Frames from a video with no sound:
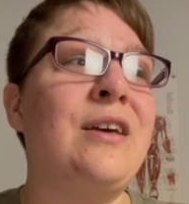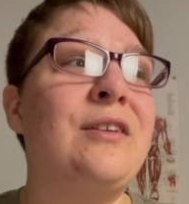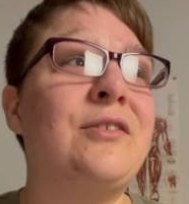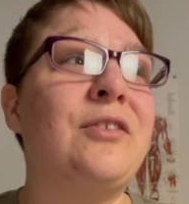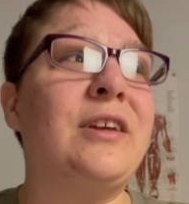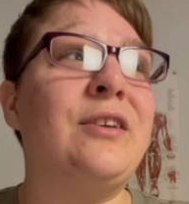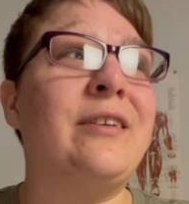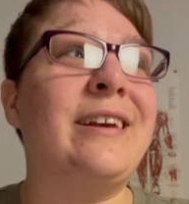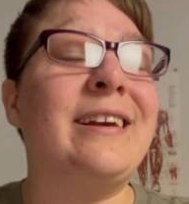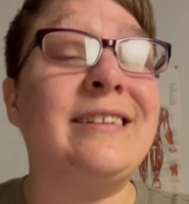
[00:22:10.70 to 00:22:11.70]
so that you
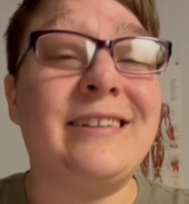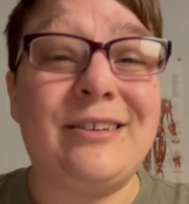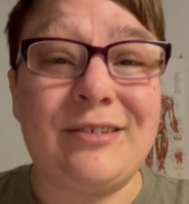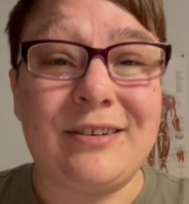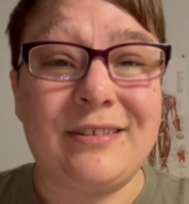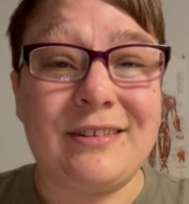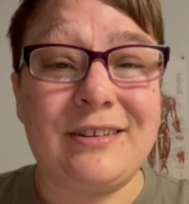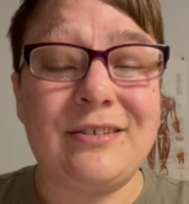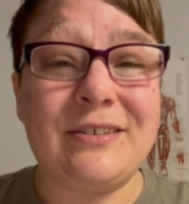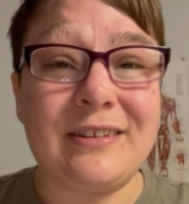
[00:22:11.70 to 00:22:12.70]
can continue
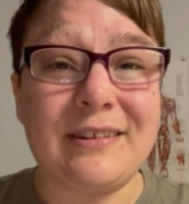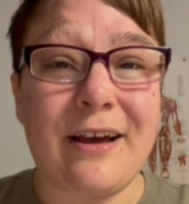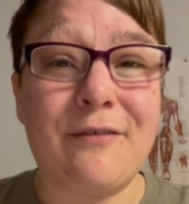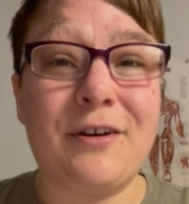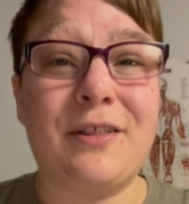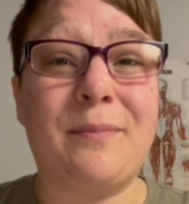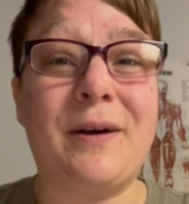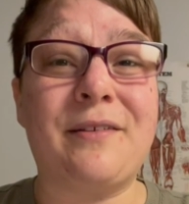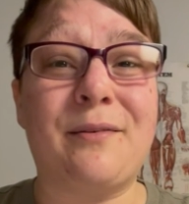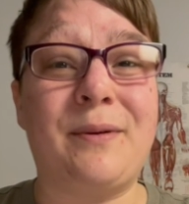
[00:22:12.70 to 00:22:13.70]
to discover the
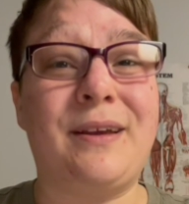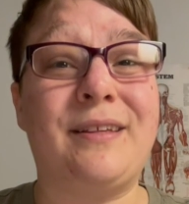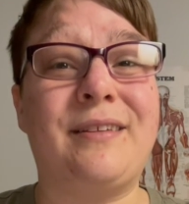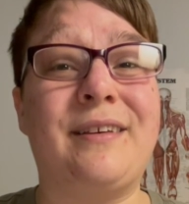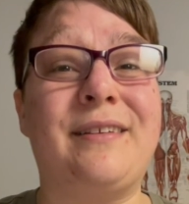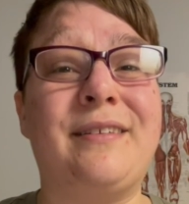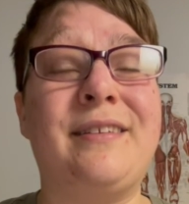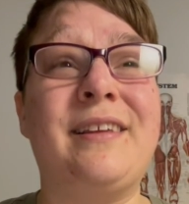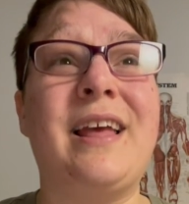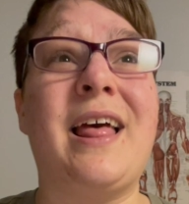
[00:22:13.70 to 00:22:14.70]
puzzle
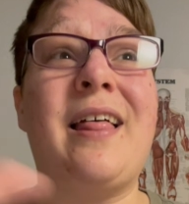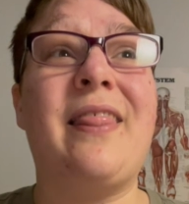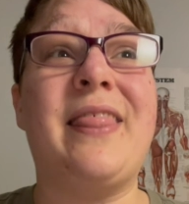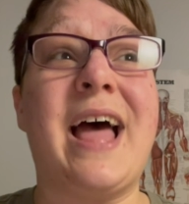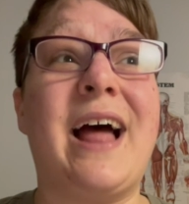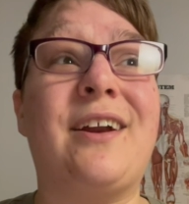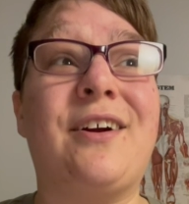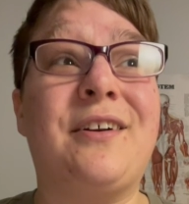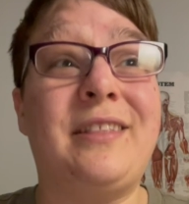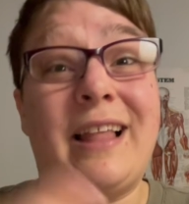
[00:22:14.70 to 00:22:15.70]
pieces that
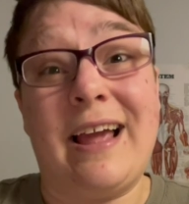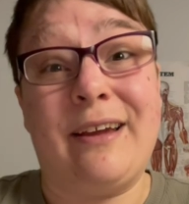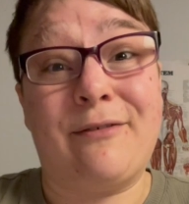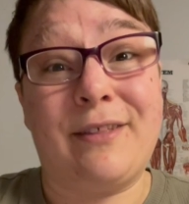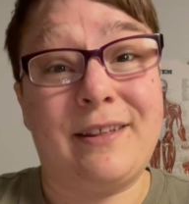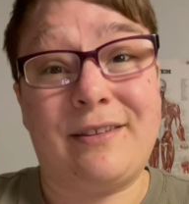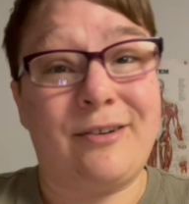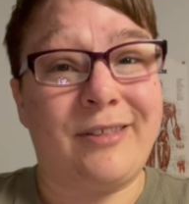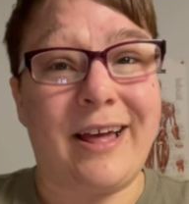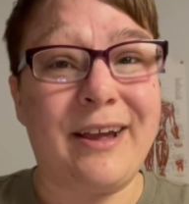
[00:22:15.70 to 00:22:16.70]
are life, that's
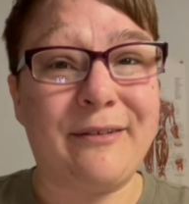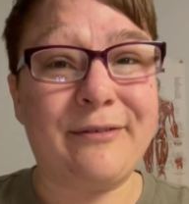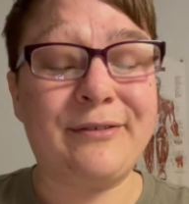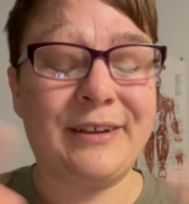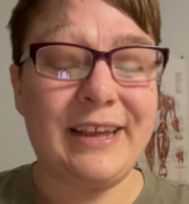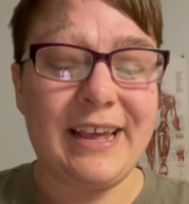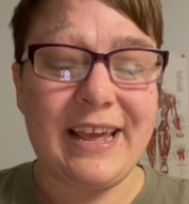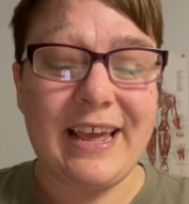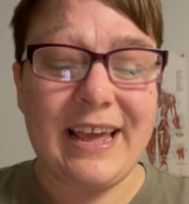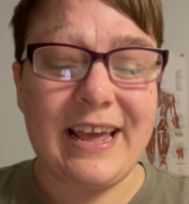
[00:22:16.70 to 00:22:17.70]
your life.
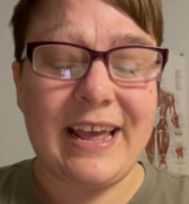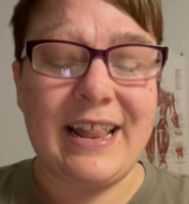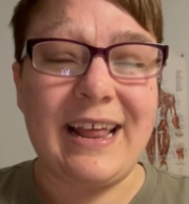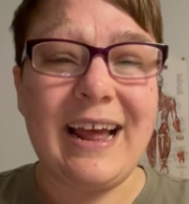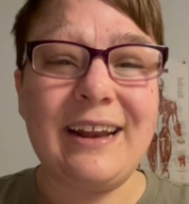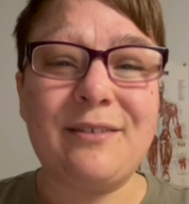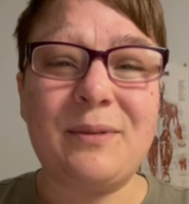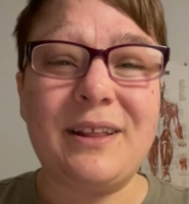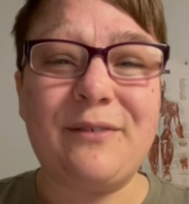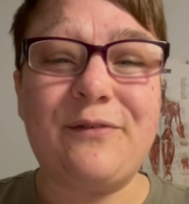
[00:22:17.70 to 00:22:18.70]
And that is
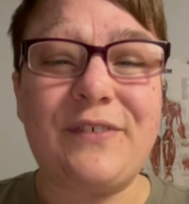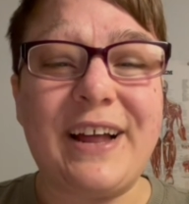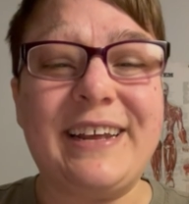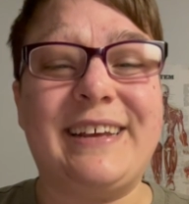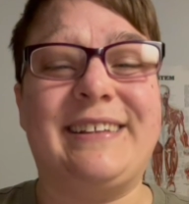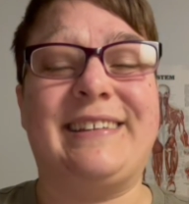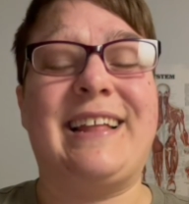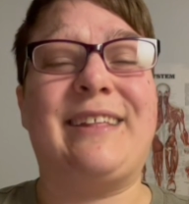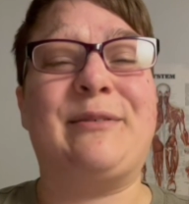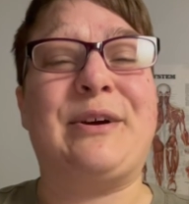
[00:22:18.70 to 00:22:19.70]
where the fun is.
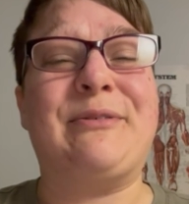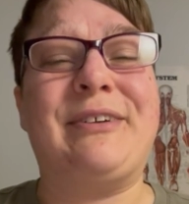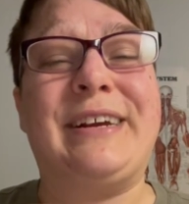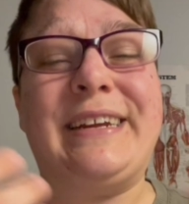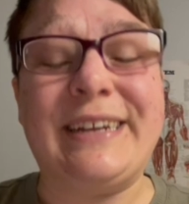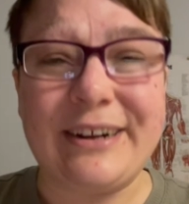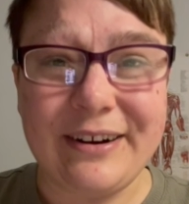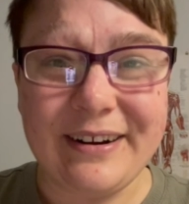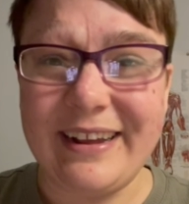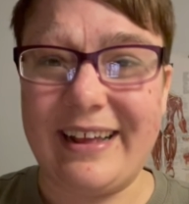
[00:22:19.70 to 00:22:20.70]
That's why we're here.
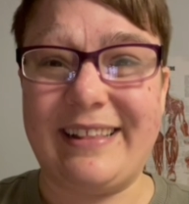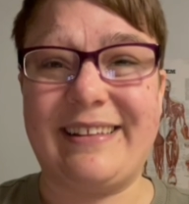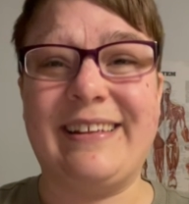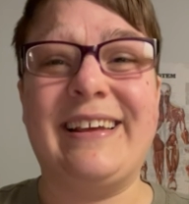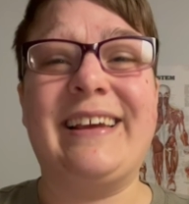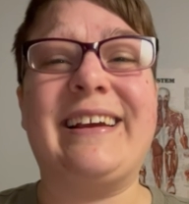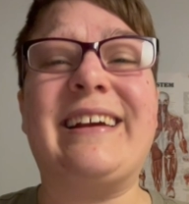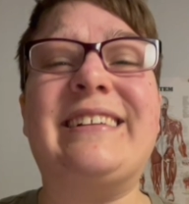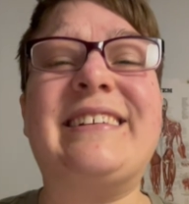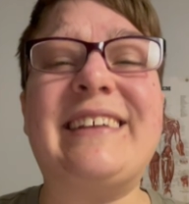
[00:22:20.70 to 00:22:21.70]
It's
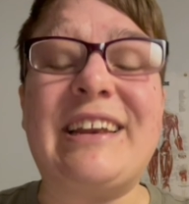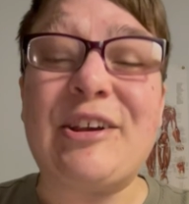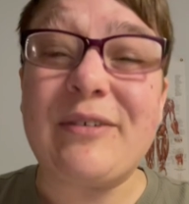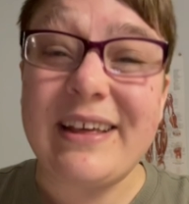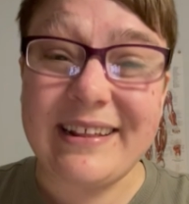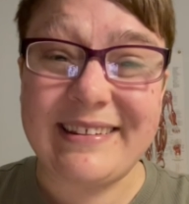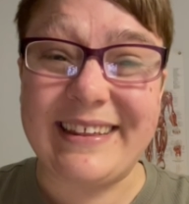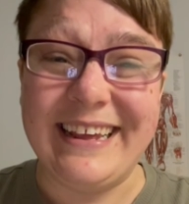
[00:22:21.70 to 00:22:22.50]
continuous.